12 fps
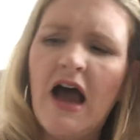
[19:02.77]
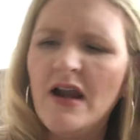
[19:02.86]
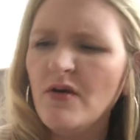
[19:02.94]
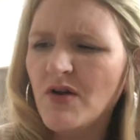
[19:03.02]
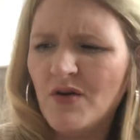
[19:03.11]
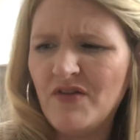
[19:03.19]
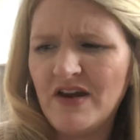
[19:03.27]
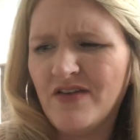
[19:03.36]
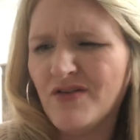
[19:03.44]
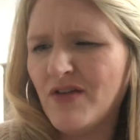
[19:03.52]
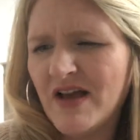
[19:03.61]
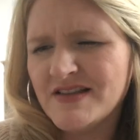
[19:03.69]
I don't know of any
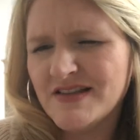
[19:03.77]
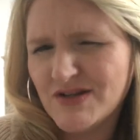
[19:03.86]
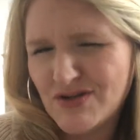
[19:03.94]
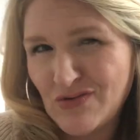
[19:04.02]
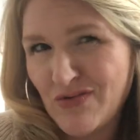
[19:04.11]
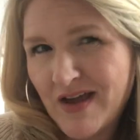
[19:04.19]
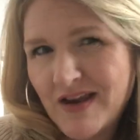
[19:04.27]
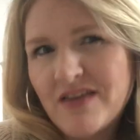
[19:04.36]
other lines that do that.